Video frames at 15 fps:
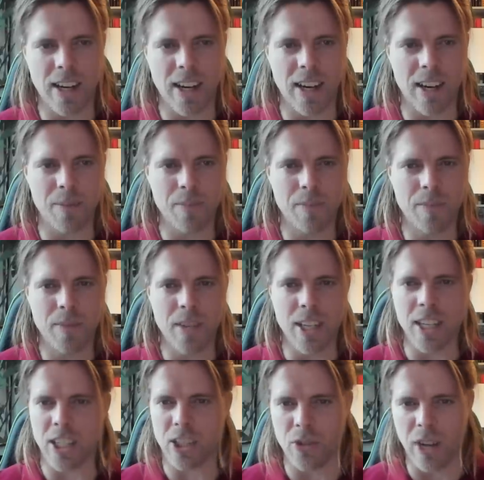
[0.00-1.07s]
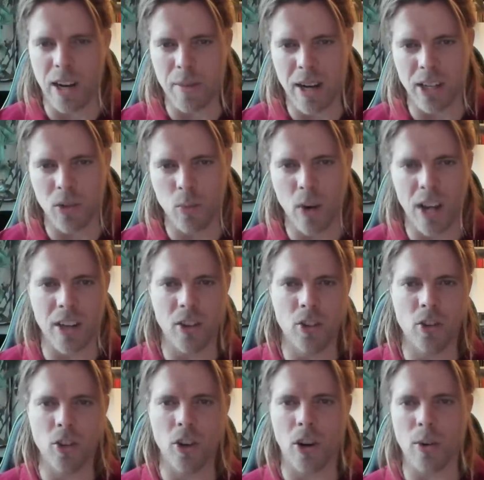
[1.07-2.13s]
uh, it doesn't really matter when, you
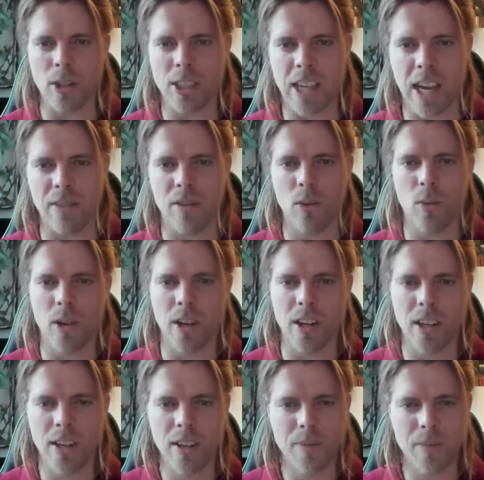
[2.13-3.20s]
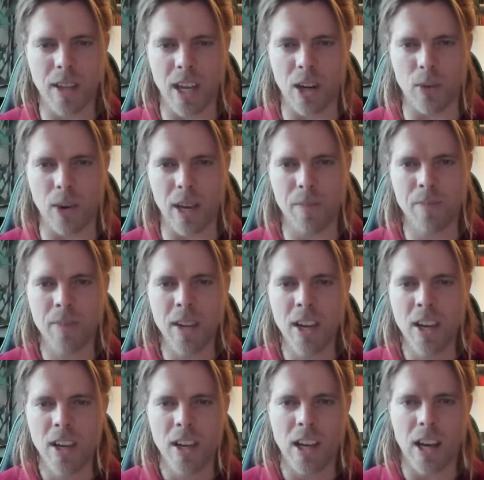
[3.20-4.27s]
should always have one anyway.
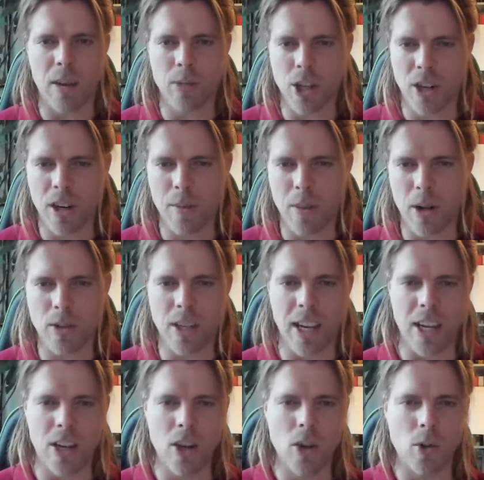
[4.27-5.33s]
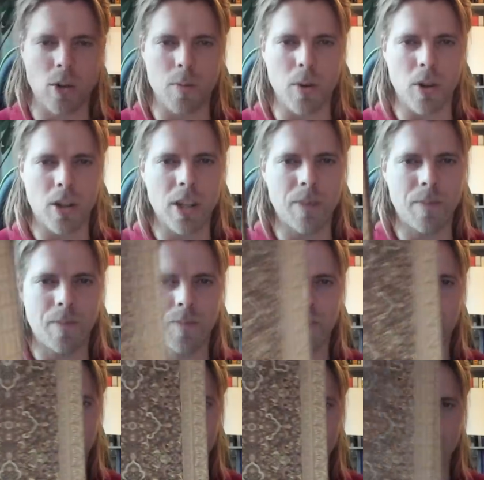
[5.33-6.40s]
I'm talking about a notebook,
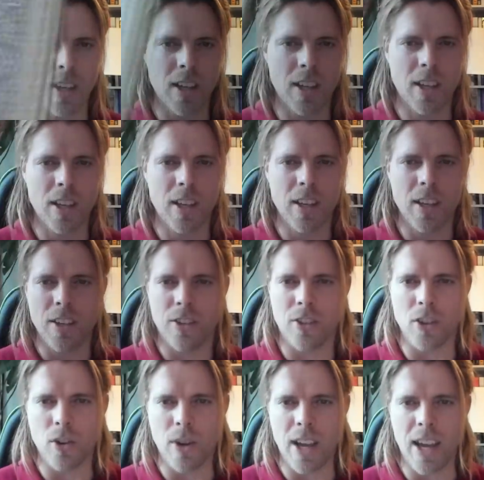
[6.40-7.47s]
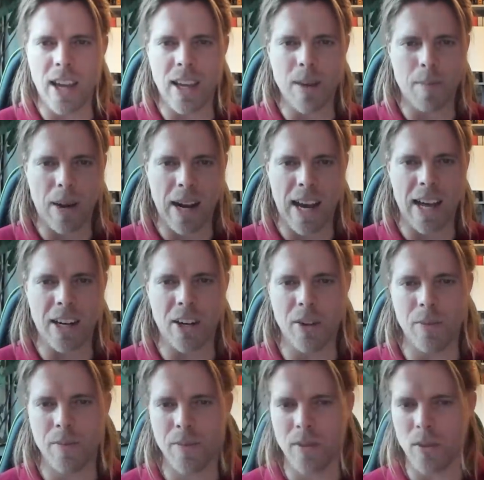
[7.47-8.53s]
so a, a
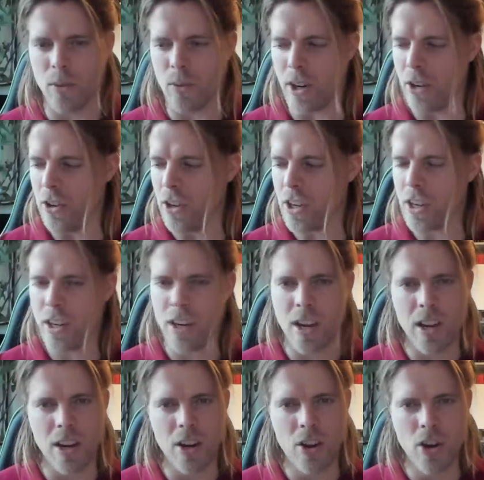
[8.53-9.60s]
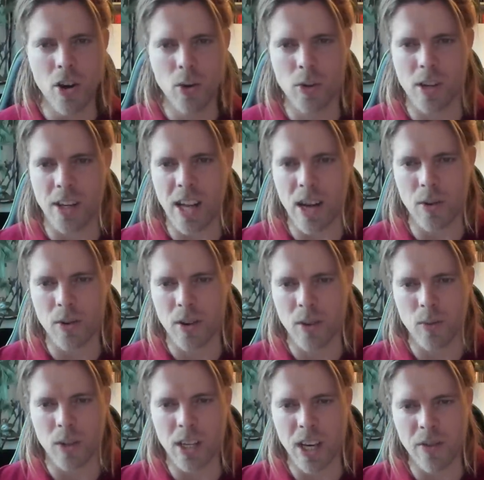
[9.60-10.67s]
planner where you can note down
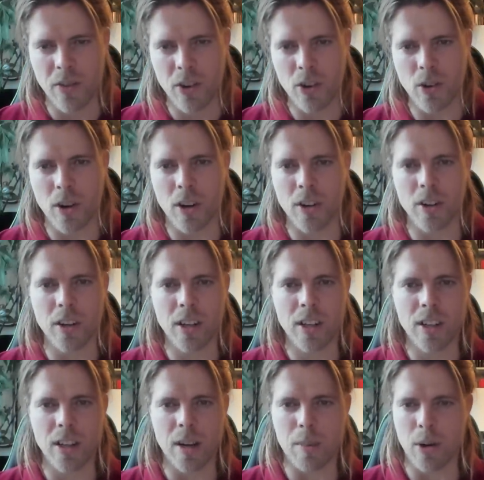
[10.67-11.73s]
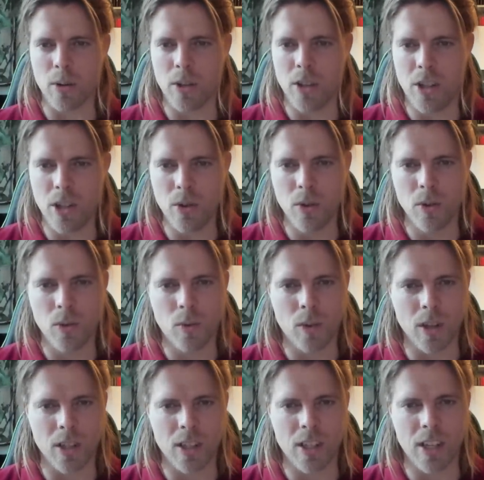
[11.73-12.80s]
whatever you are about to do,
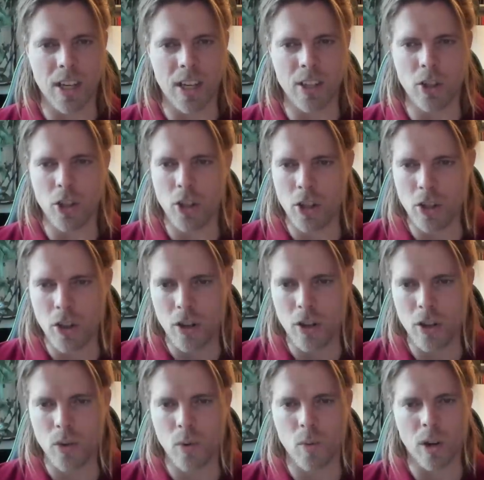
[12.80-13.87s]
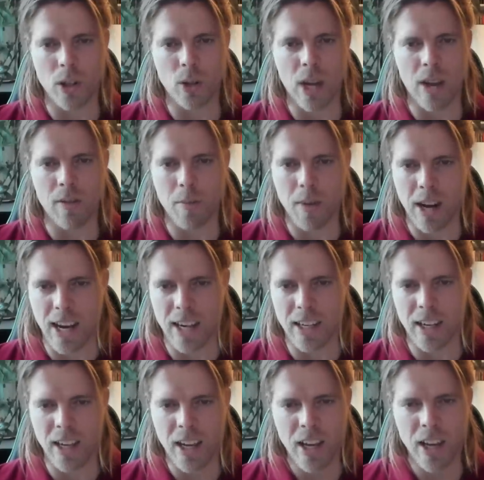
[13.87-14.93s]
what uh, you should do, what you have
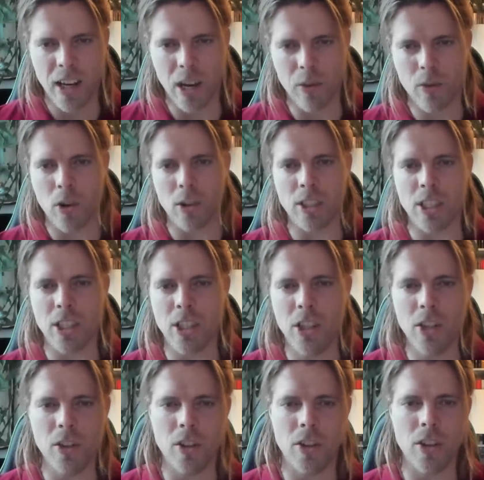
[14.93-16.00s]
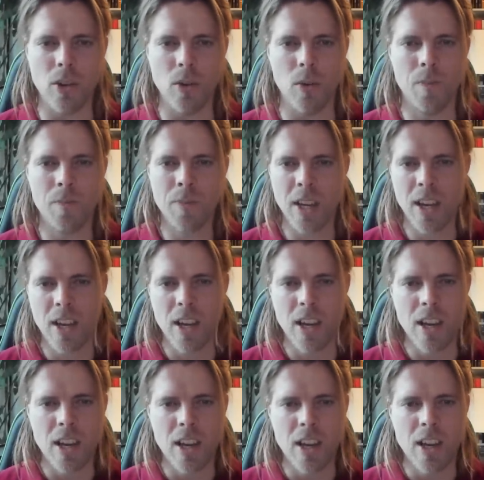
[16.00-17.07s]
planned. Now, of course, it's good to
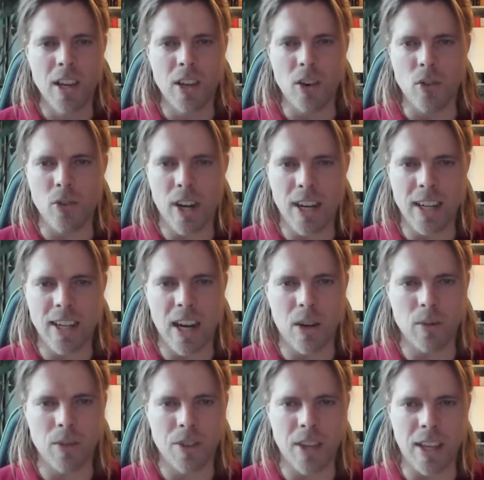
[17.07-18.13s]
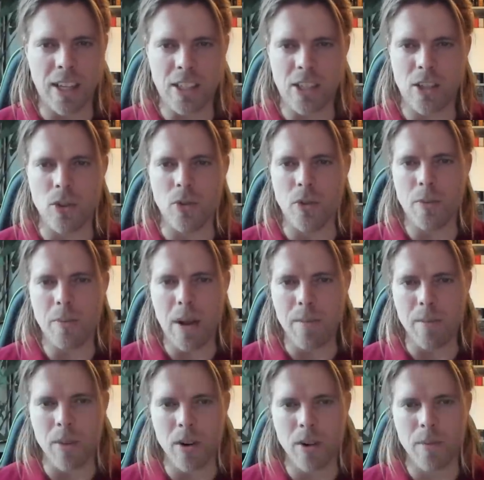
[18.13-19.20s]
you know, write down things to
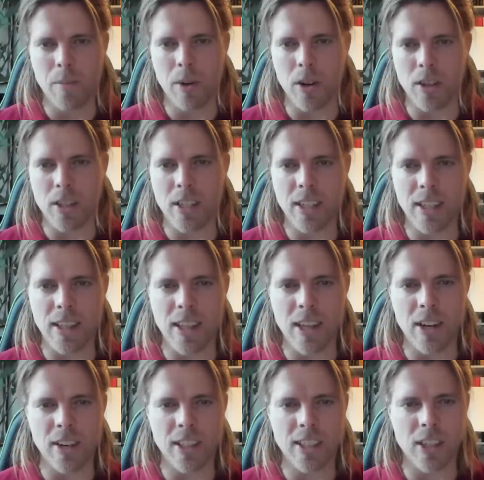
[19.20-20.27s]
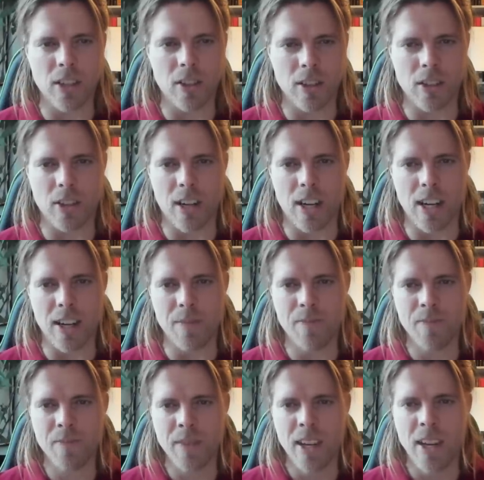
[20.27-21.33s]
remember, but there is also a
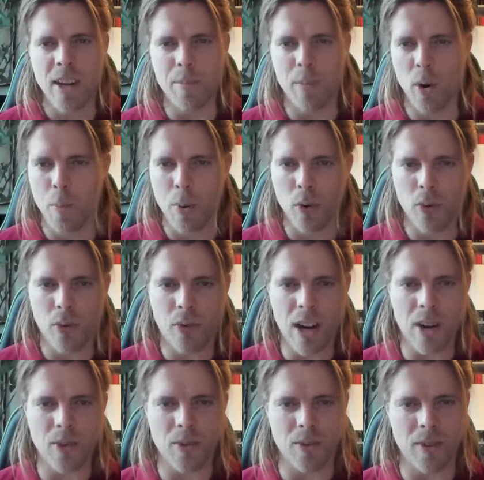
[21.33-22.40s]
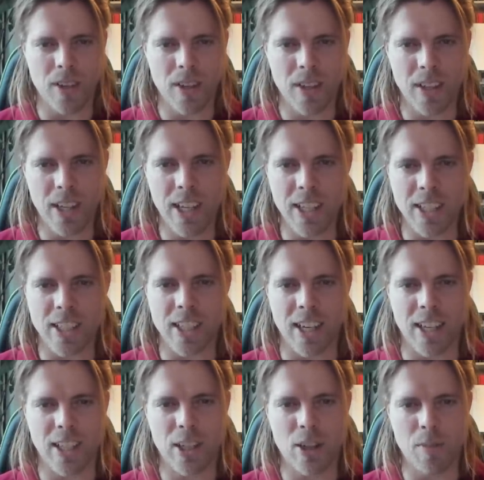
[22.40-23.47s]
more profound
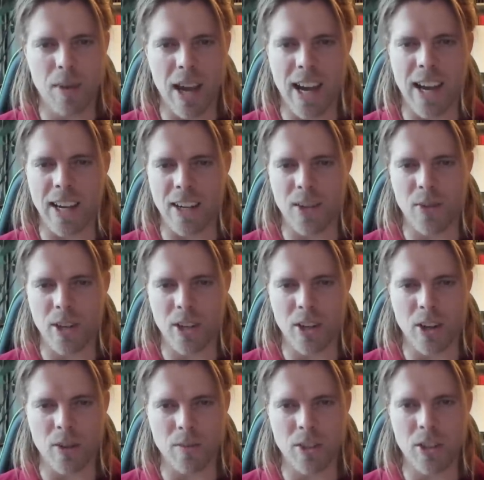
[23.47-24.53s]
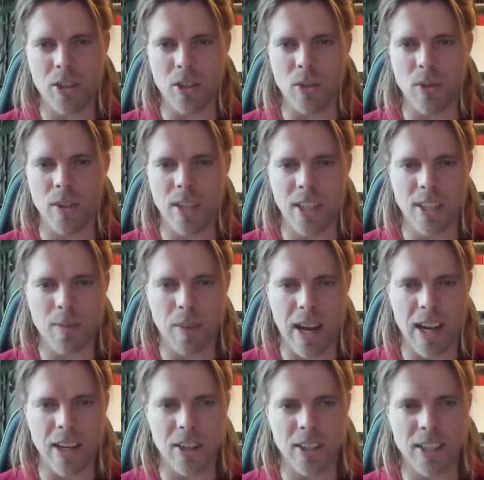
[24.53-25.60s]
insight to be had when it comes to these
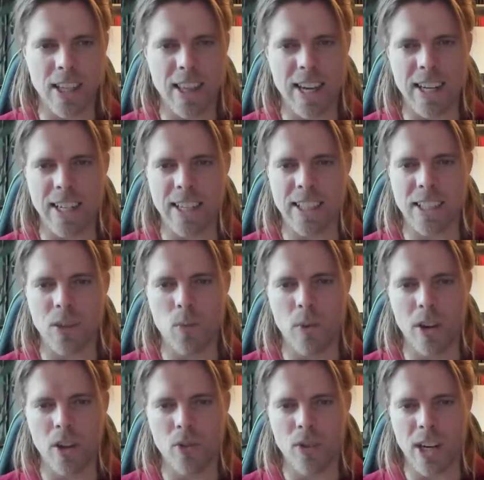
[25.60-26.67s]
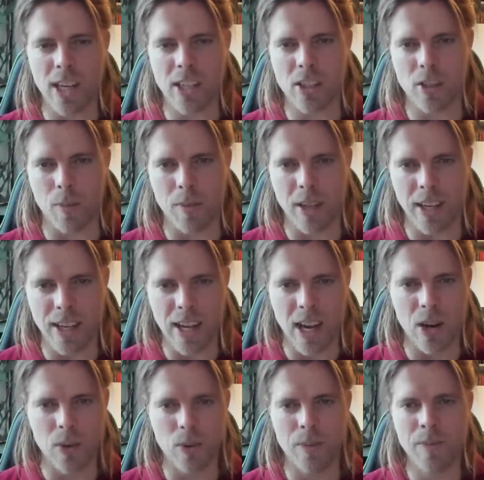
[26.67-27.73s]
planners, and that is when you write something
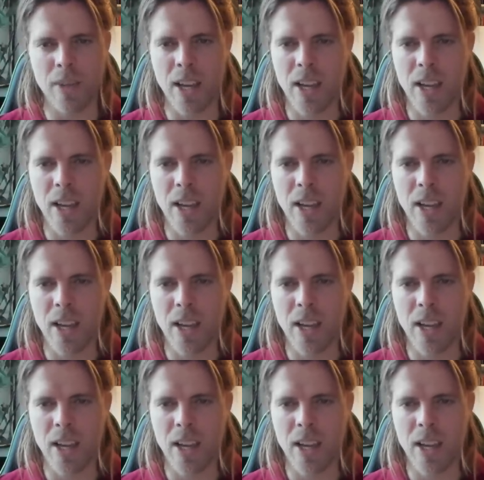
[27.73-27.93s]
down,